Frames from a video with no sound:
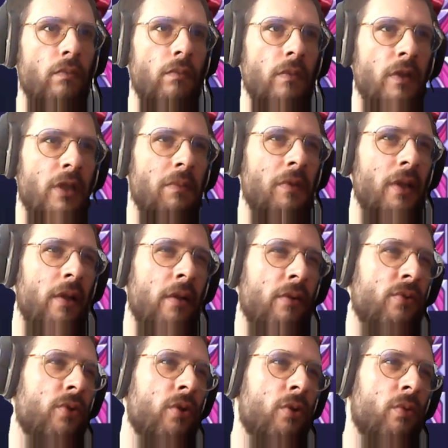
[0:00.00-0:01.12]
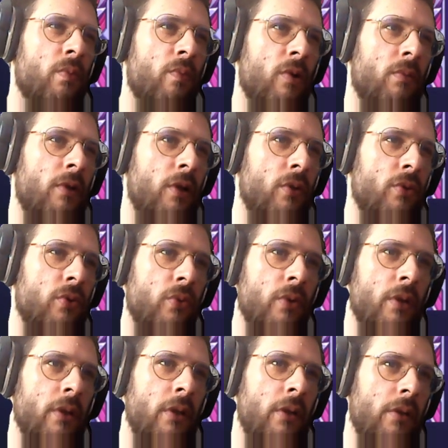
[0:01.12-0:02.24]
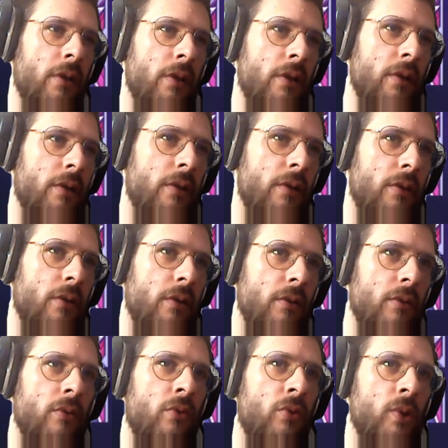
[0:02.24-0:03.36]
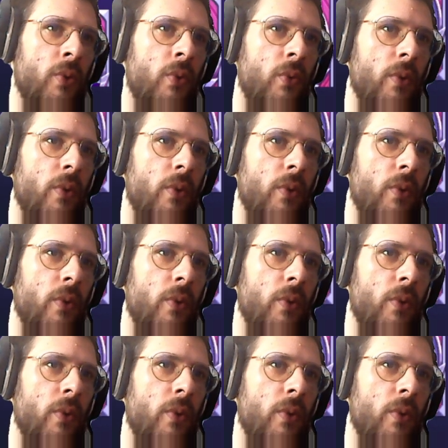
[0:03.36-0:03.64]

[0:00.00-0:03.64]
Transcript: Something else you could probably use on her too